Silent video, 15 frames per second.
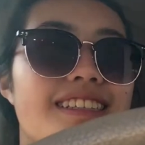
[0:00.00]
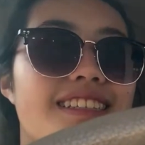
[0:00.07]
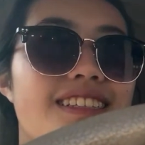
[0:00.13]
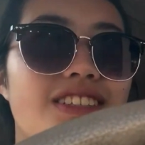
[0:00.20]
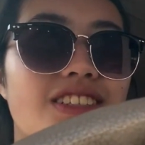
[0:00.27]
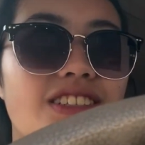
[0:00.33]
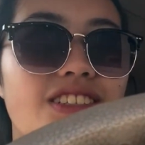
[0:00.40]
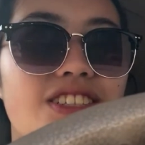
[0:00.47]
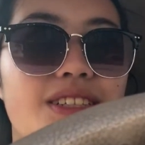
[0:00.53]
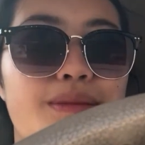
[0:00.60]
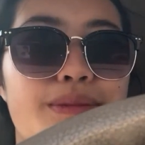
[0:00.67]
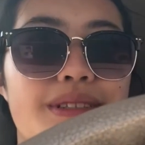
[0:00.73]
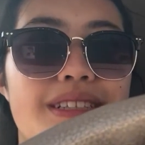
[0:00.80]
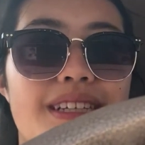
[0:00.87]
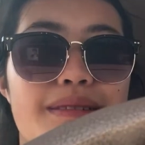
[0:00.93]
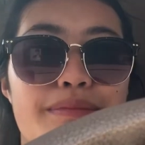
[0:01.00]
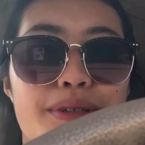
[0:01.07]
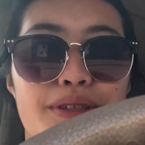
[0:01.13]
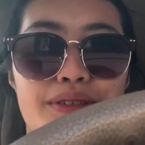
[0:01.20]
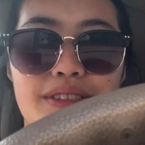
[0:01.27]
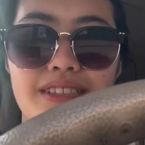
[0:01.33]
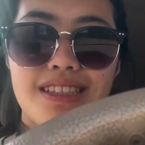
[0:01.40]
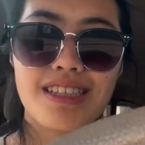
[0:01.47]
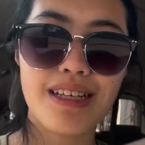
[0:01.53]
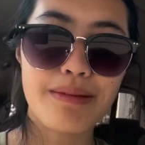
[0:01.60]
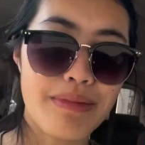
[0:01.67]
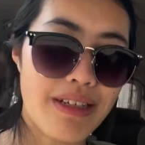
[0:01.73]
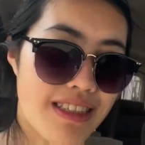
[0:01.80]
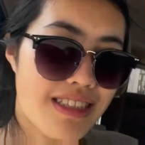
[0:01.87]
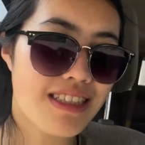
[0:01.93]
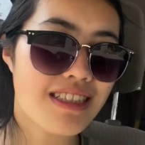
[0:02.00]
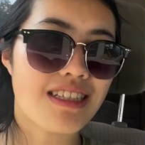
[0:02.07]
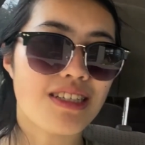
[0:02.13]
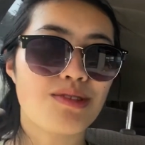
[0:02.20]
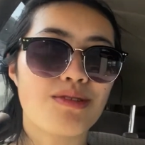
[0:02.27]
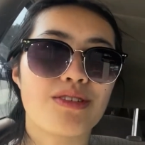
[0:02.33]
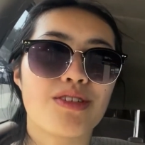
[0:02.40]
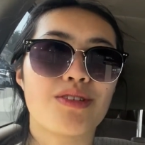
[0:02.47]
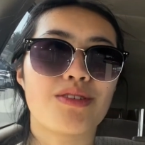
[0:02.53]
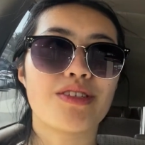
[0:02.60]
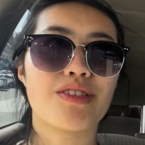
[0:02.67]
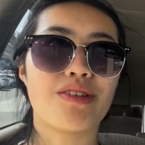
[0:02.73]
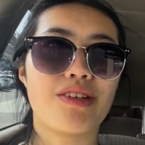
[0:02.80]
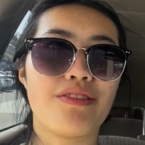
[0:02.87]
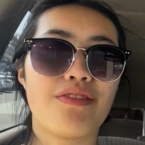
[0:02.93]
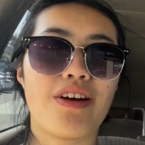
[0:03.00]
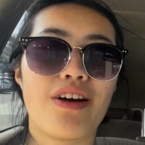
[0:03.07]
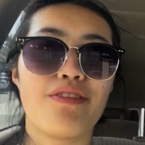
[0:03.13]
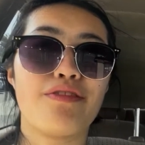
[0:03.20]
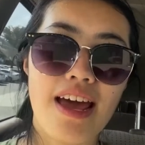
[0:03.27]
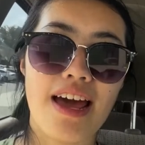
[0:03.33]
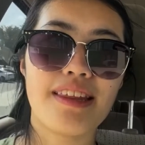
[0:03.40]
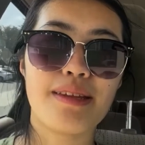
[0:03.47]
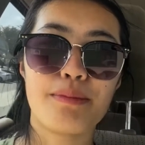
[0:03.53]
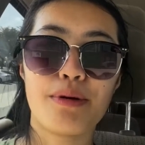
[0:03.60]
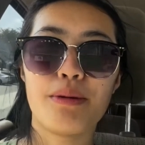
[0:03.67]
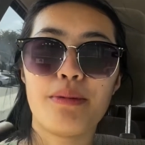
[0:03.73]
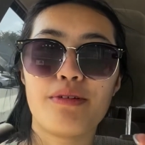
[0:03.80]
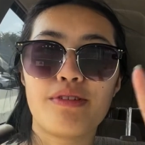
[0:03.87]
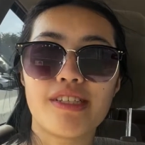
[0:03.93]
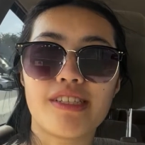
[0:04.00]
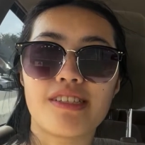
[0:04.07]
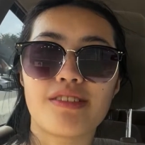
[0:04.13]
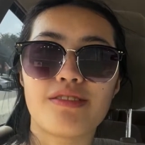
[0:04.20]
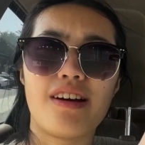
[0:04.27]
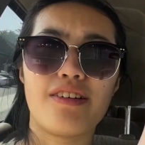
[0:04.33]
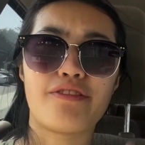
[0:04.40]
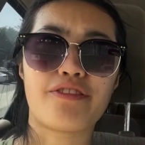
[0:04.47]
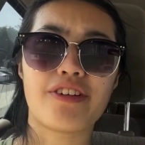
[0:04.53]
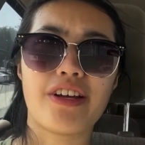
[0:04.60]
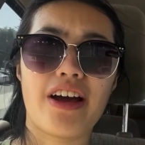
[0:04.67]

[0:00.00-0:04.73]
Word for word: still cheaper than most places. This was 3.25, And the boba was a free